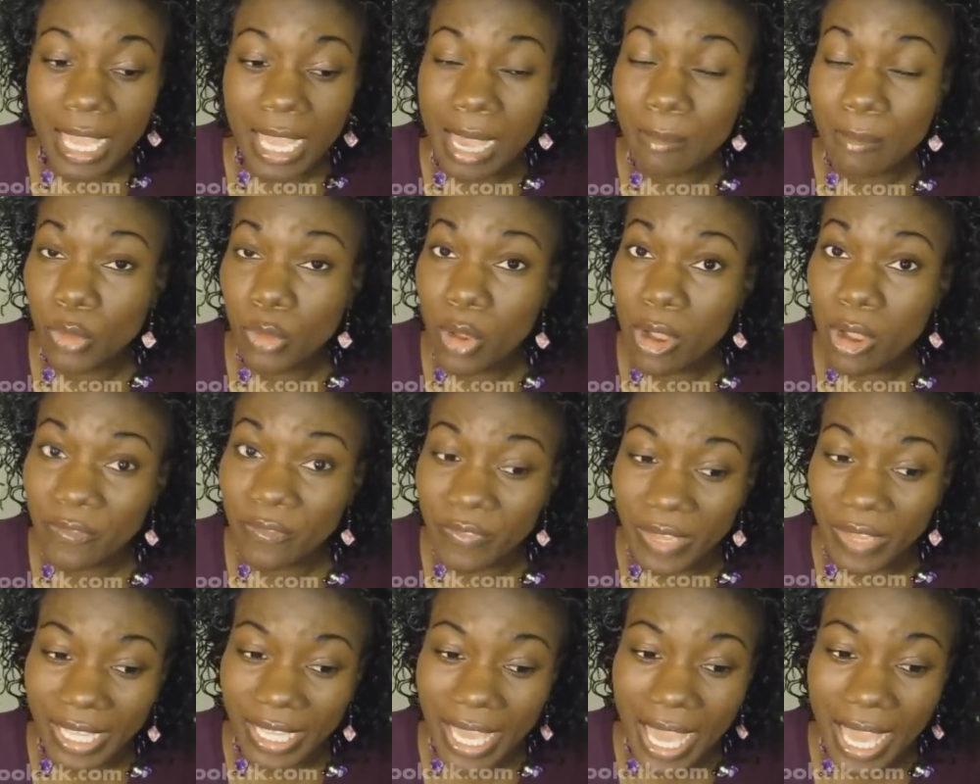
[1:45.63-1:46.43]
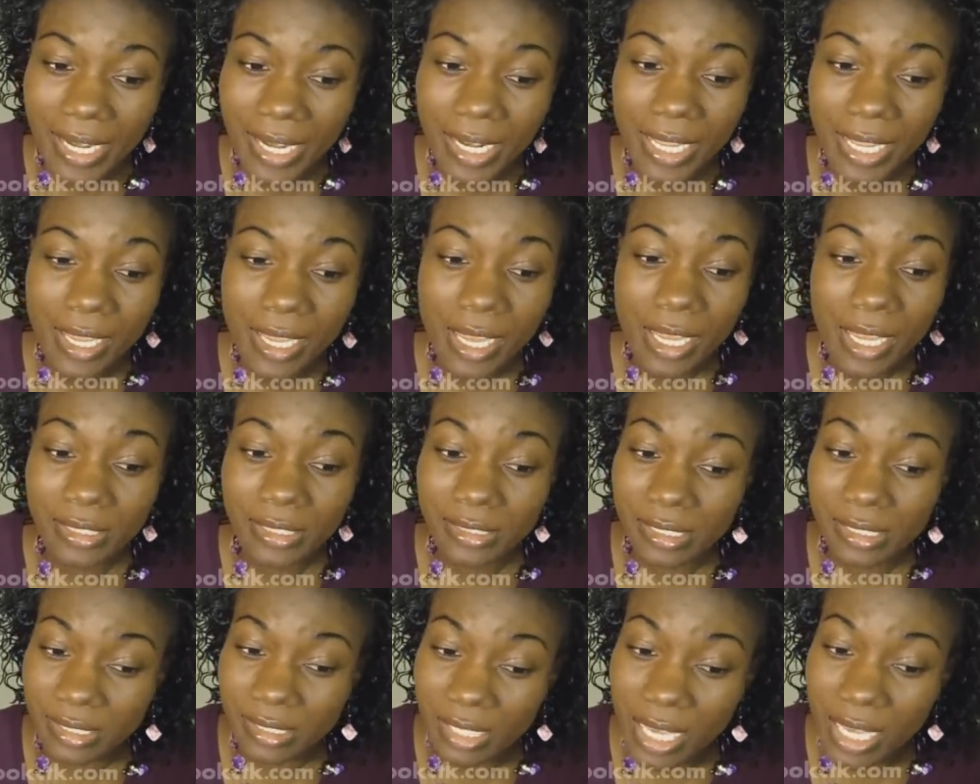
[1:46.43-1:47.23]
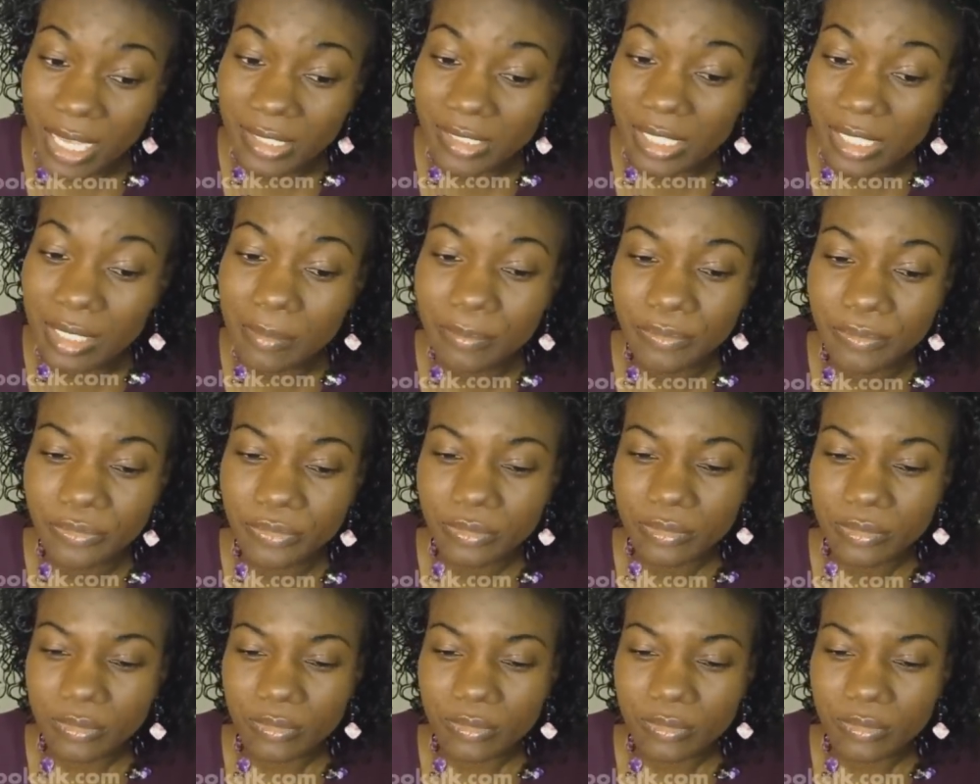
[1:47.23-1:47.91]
quem non facere dissertum.